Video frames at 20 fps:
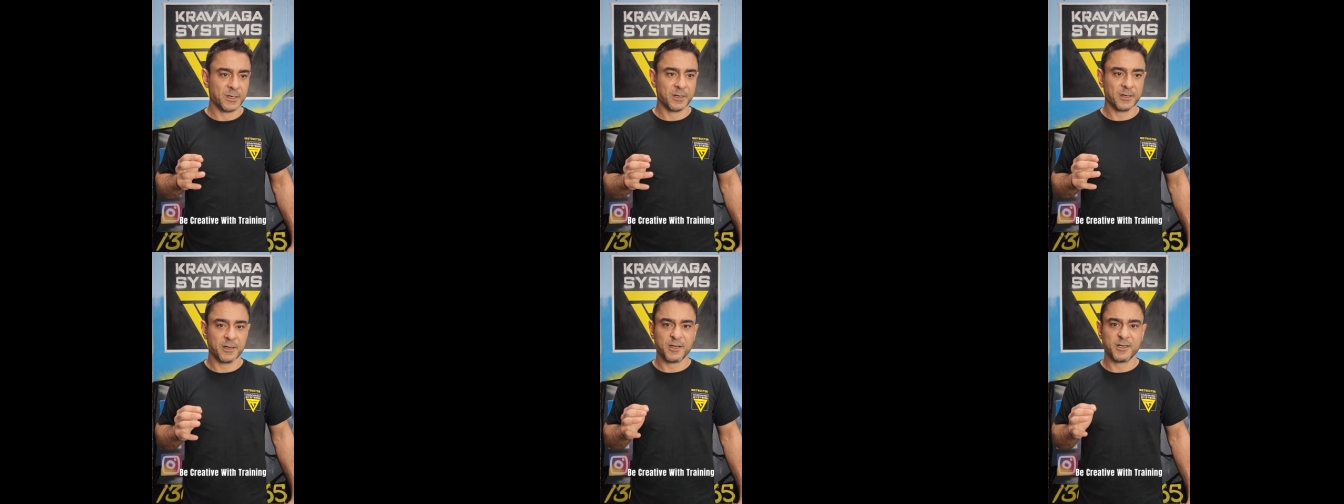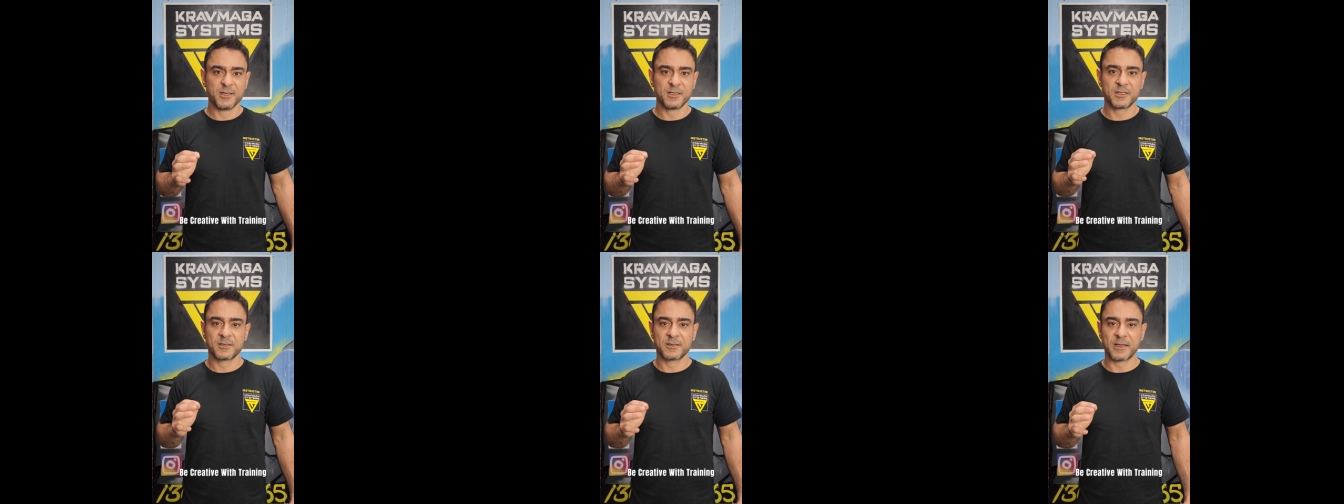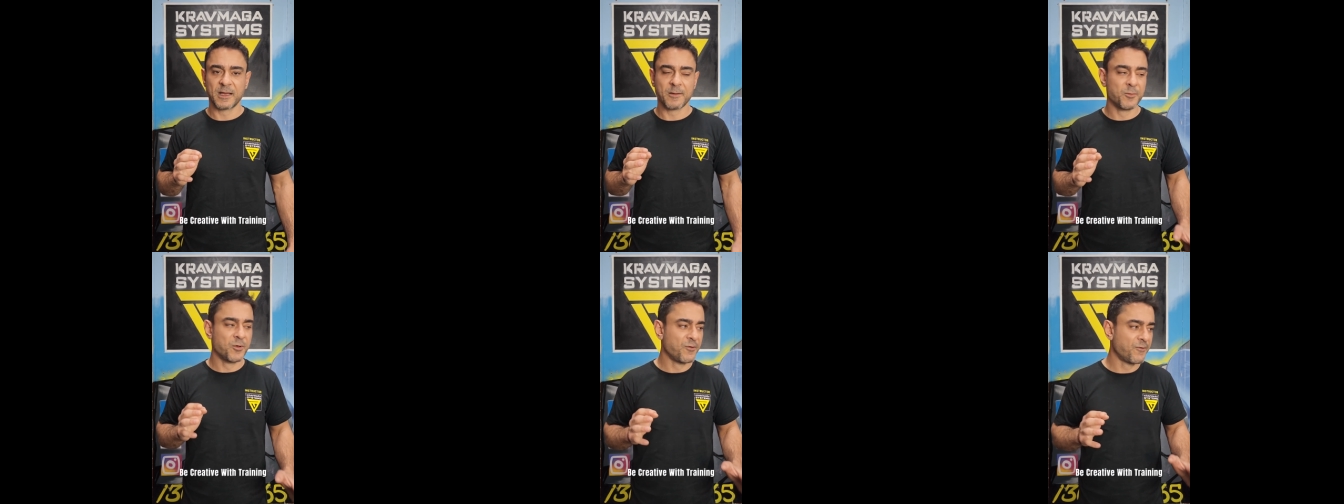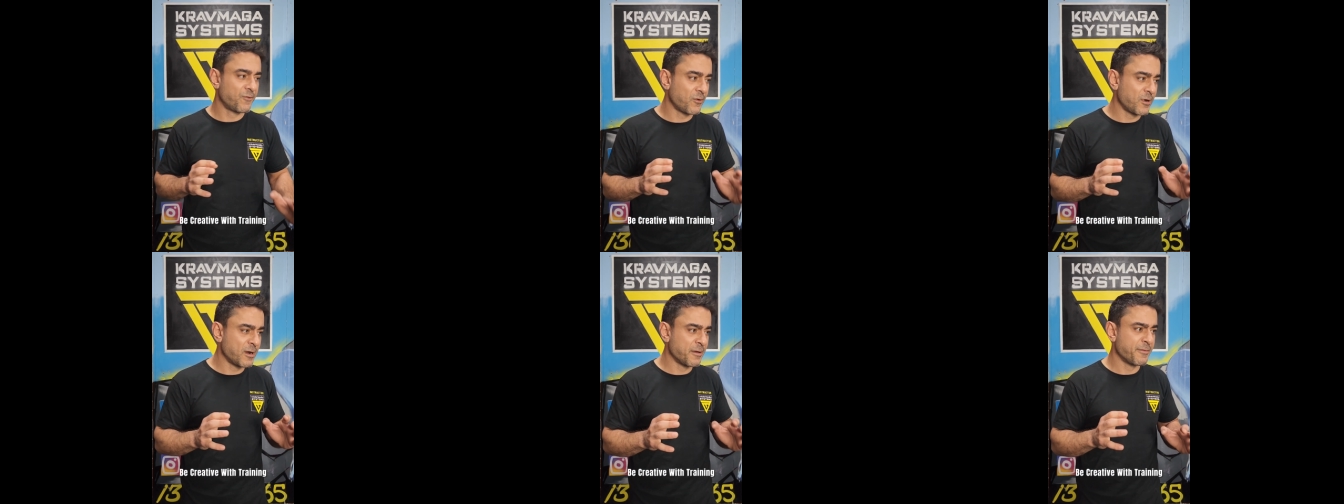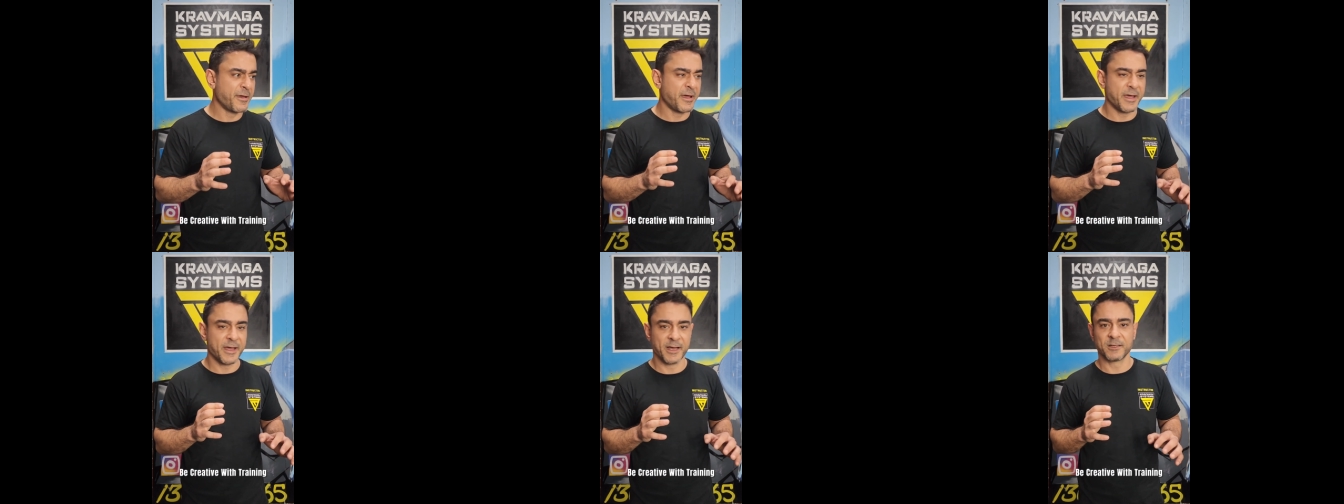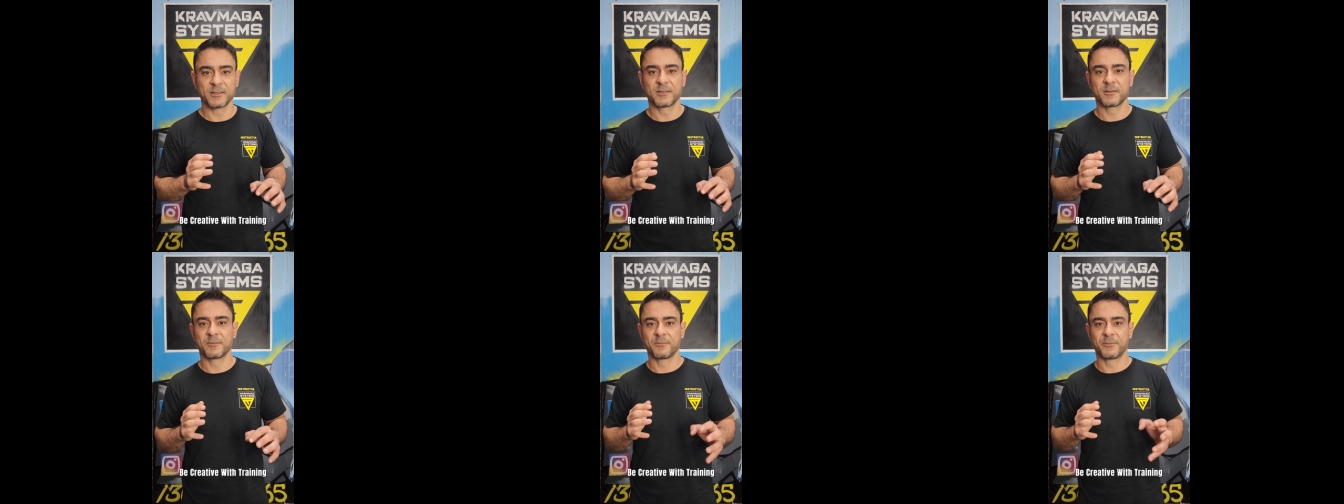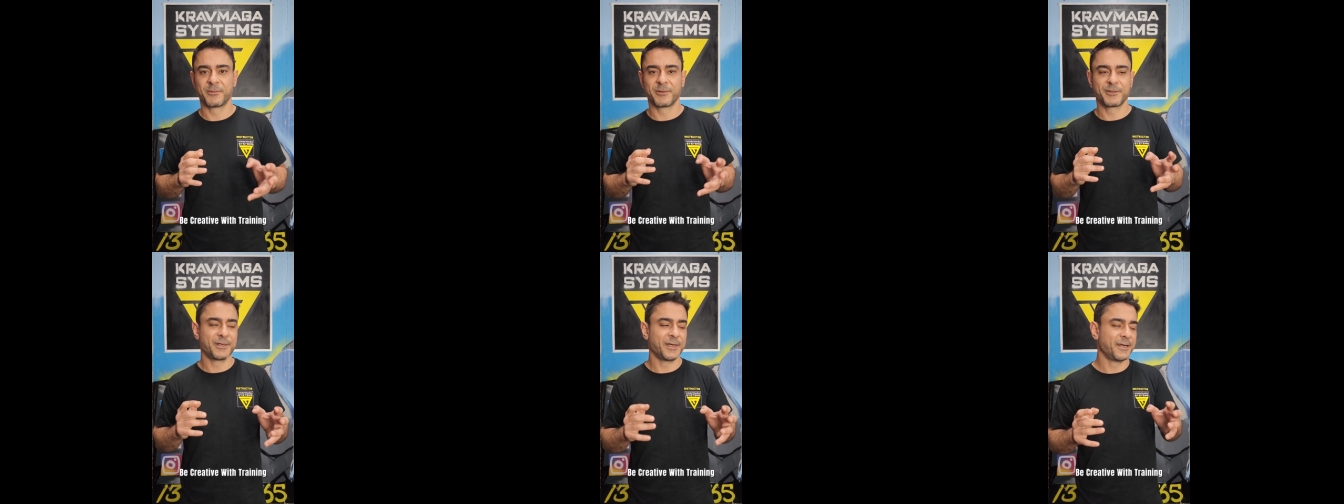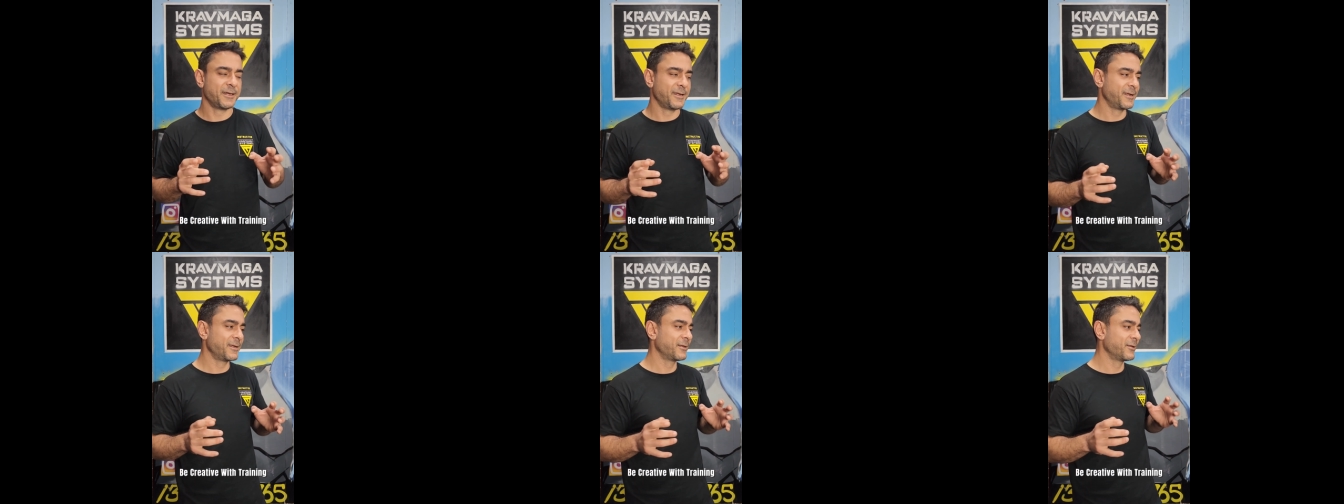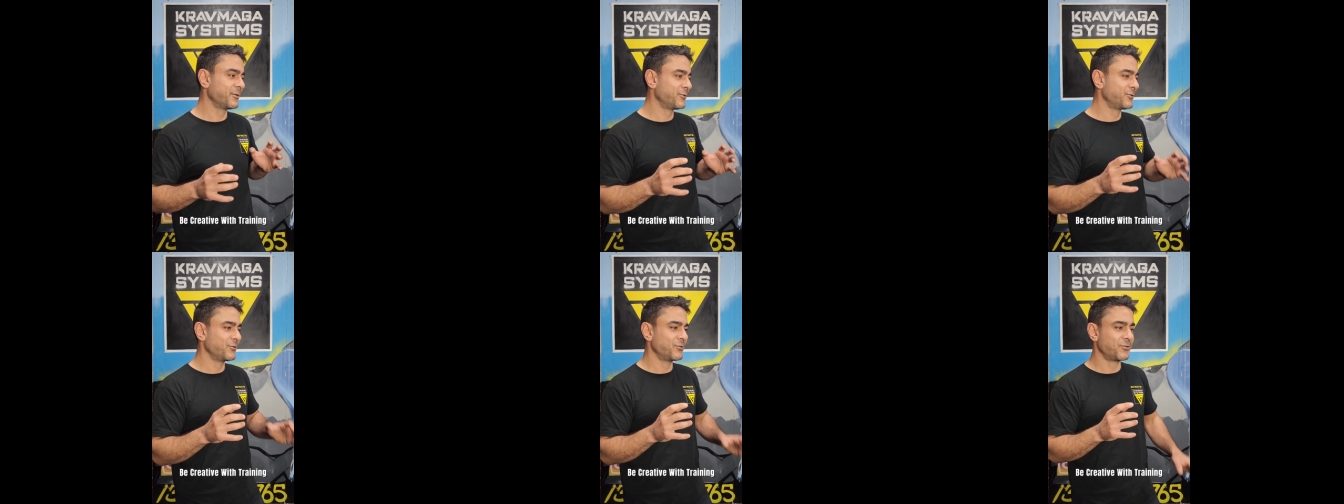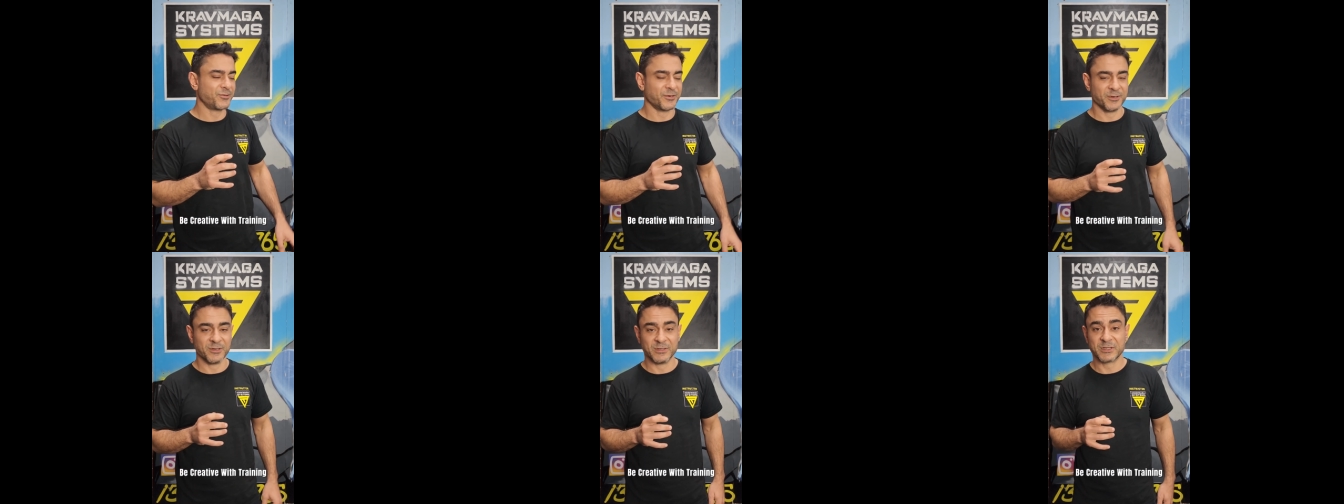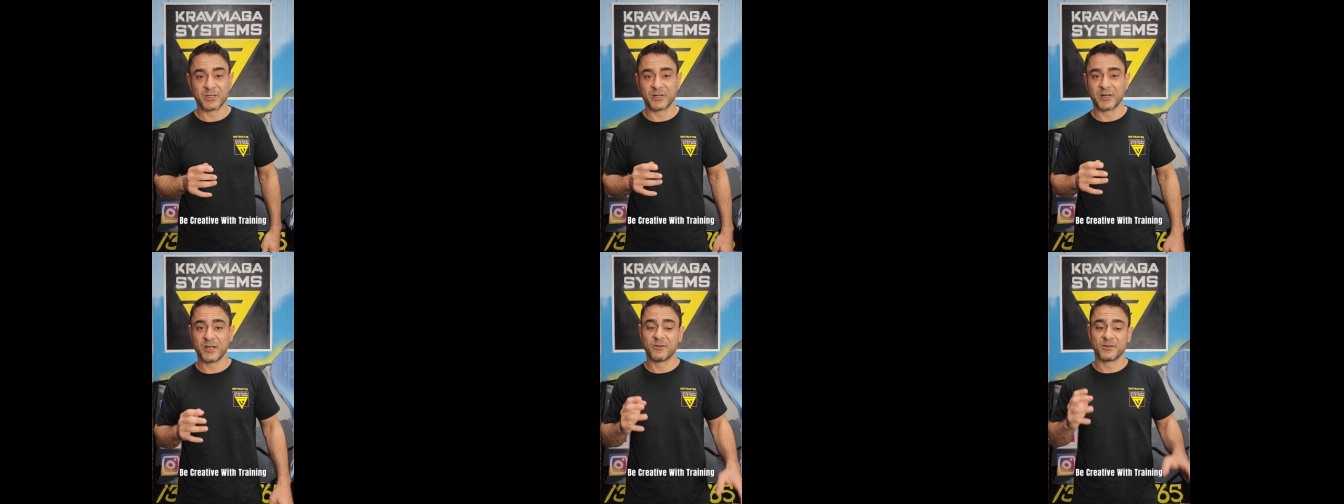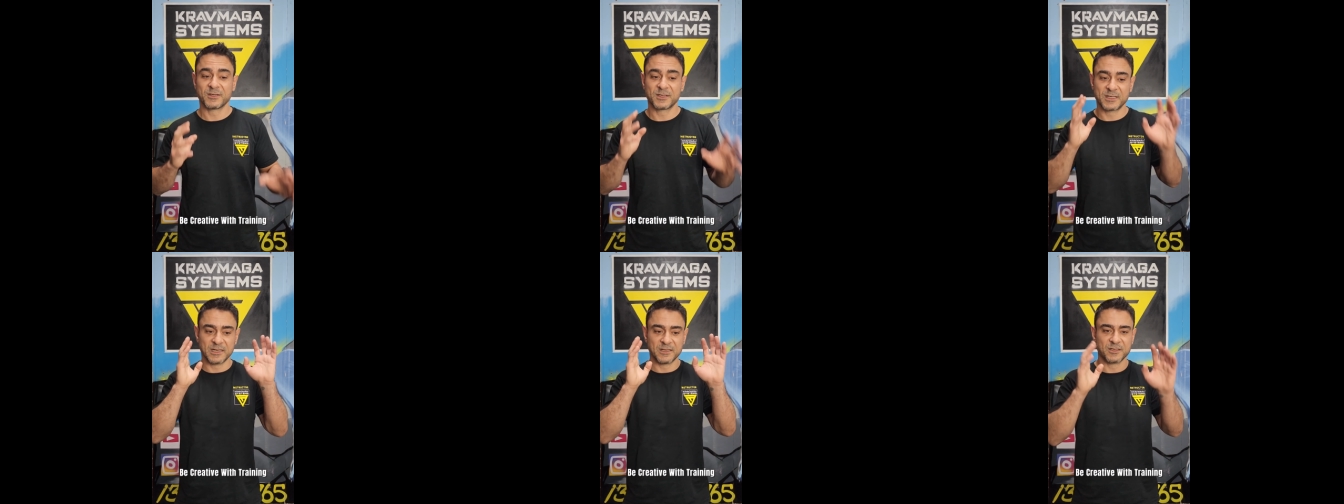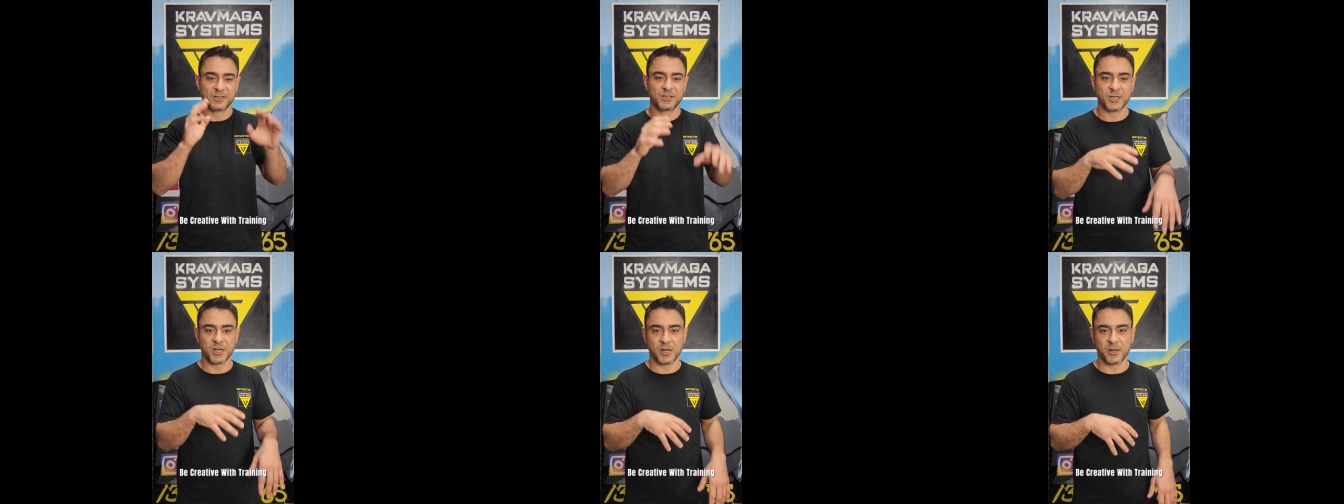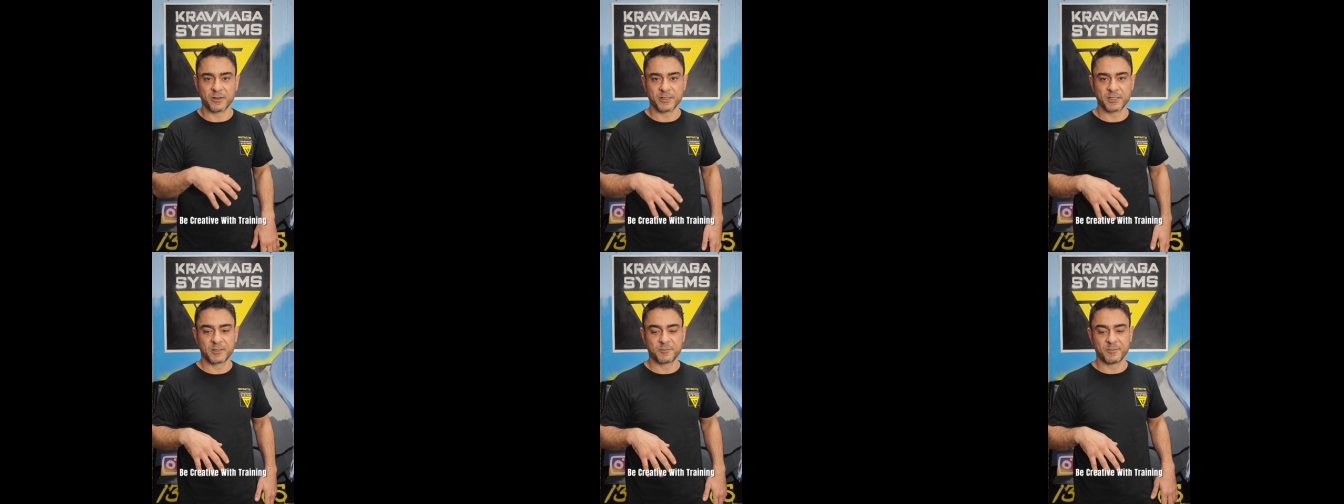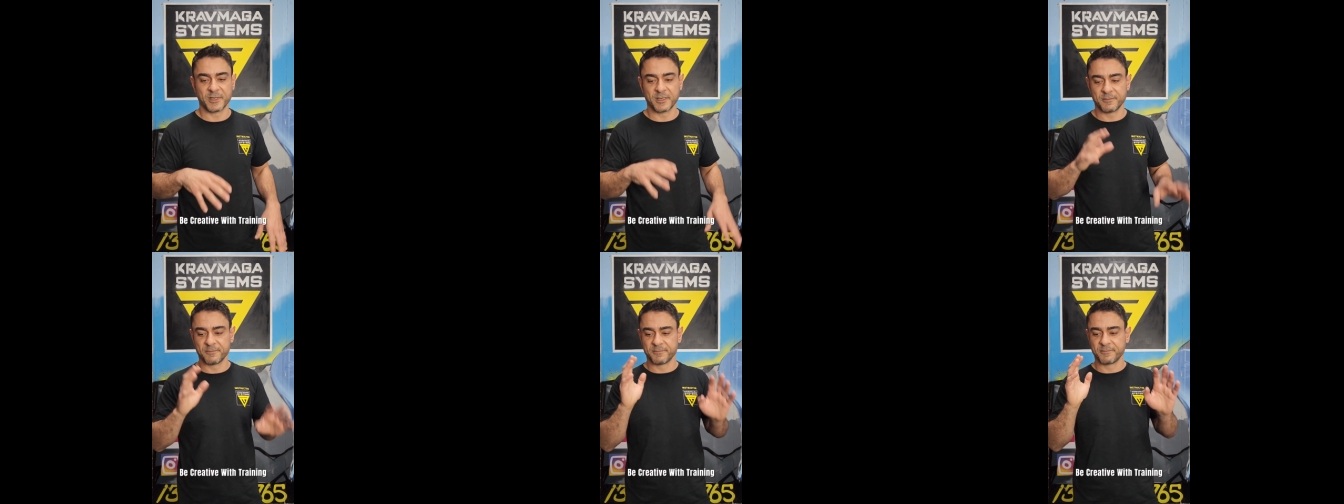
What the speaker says: is they move around the house pretending to do drills. I know it sounds childish, but